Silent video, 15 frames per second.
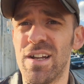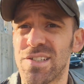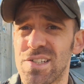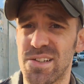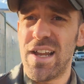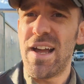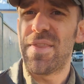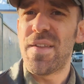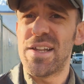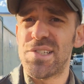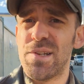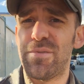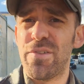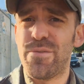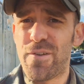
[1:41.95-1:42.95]
So yeah,
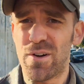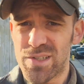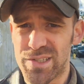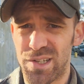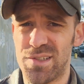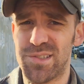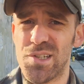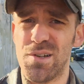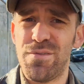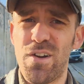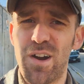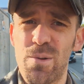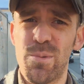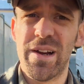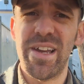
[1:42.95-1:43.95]
that's it for the first third so
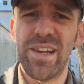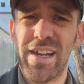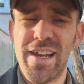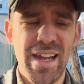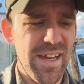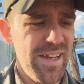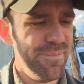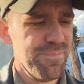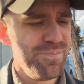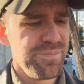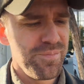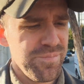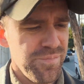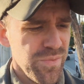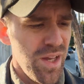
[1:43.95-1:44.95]
far. We're getting a
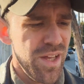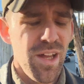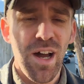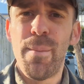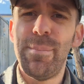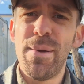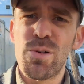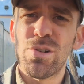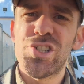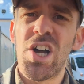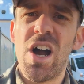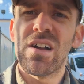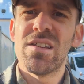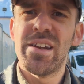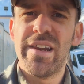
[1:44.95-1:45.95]
milk
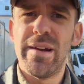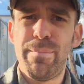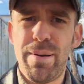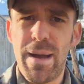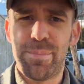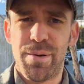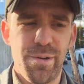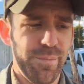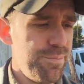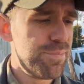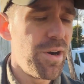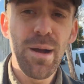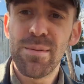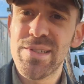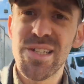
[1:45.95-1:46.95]
chocolate and a pepper.
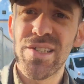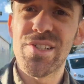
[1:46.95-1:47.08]
Promising